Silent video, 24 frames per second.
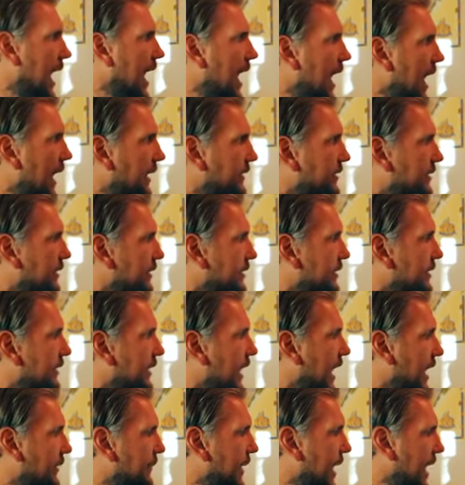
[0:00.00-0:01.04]
It's just an
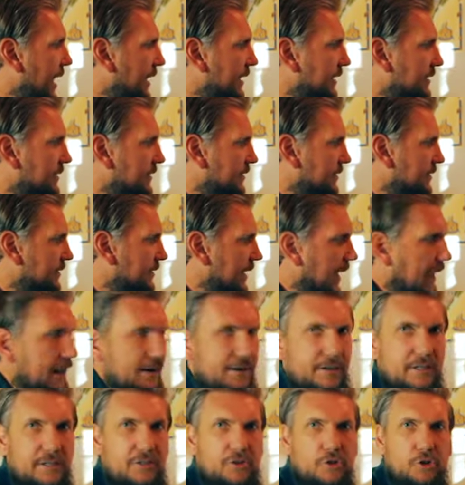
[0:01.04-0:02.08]
iMac. It's a
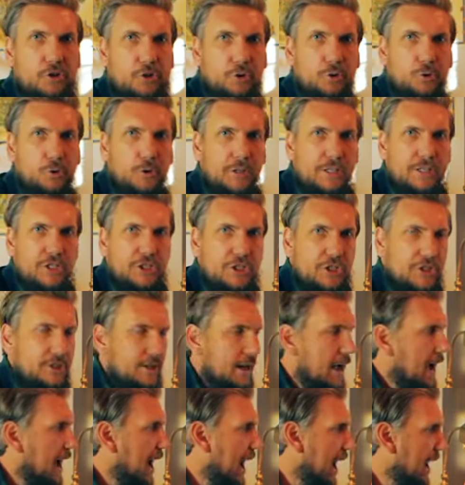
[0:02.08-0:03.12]
standard, newish
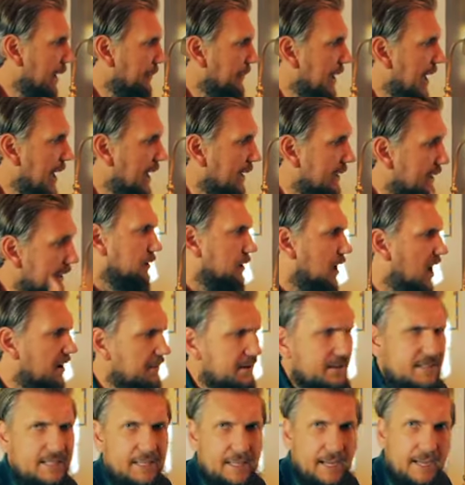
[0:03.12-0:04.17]
iMac.
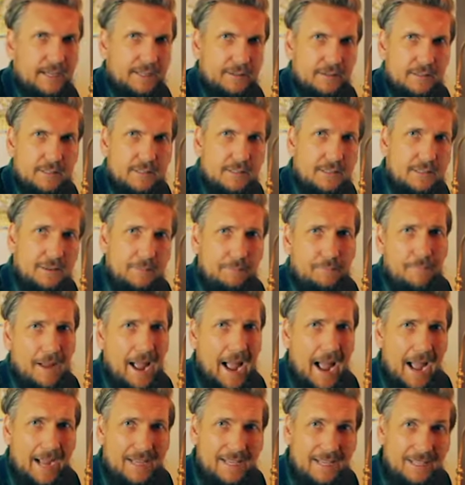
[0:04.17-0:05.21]
Obviously, I use a
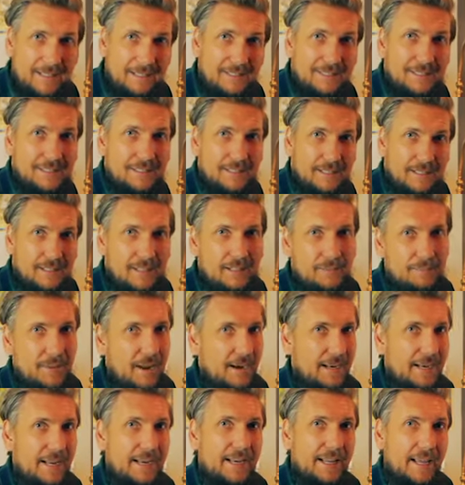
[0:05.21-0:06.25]
Mac. I'm
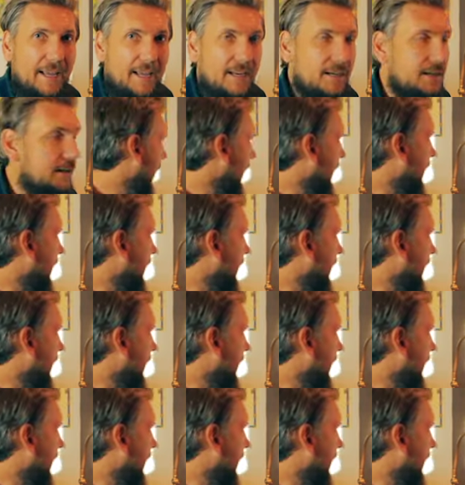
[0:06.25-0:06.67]
not an idiot.